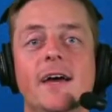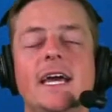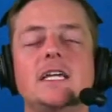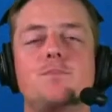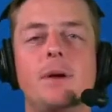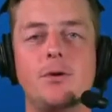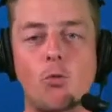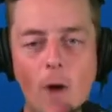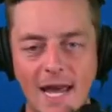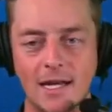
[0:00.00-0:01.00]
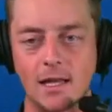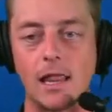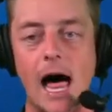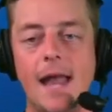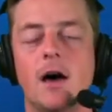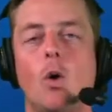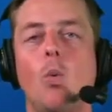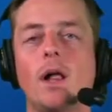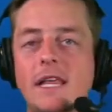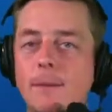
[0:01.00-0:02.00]
He's been right a lot.
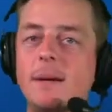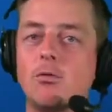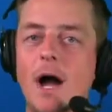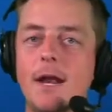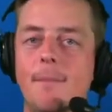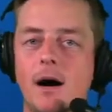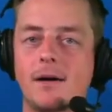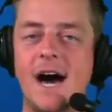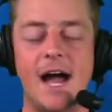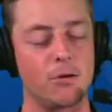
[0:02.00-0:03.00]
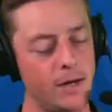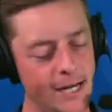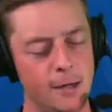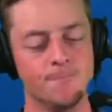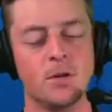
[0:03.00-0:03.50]
Will he be right about Kyrie?